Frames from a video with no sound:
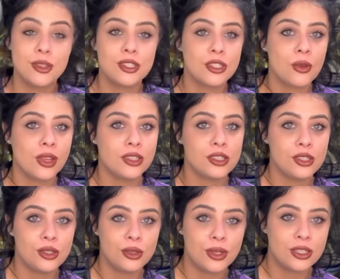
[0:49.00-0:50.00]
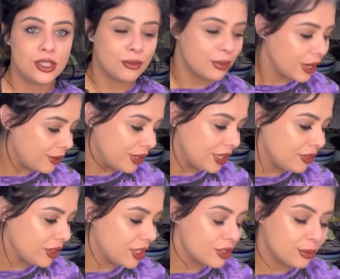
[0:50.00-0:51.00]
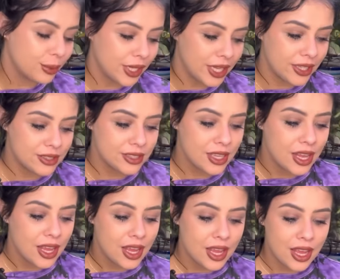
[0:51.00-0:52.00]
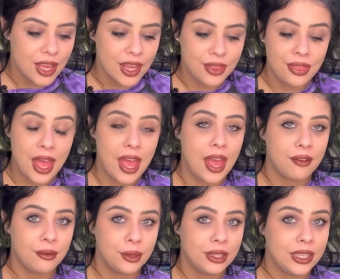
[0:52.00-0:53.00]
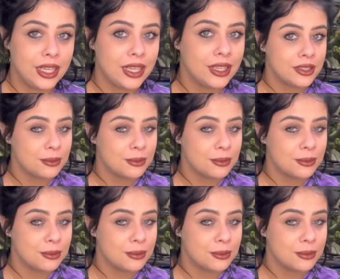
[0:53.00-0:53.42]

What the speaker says: just going to jump right on in. These are plants that have really